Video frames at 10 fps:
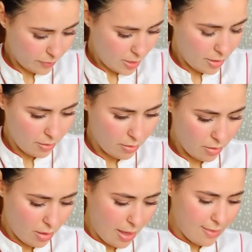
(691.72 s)
Yeah,
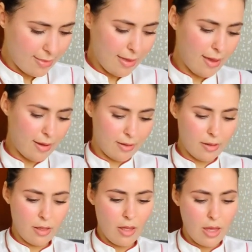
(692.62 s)
and
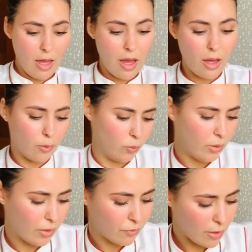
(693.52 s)
then, oh,
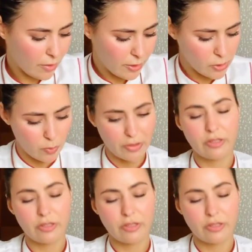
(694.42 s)
I forgot this one.